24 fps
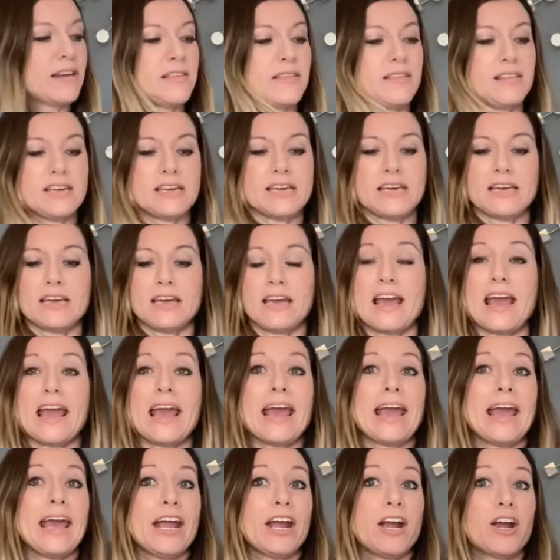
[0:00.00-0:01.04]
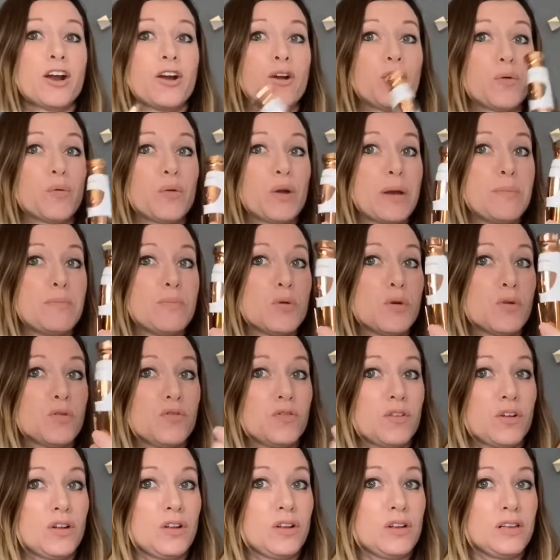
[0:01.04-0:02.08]
the hair
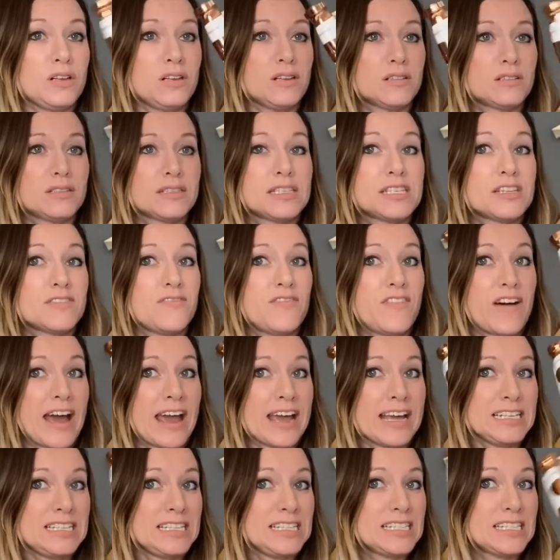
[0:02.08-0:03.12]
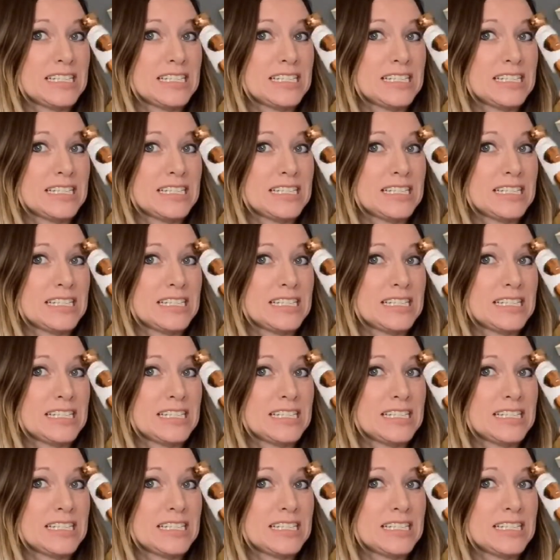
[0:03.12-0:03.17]
removal device.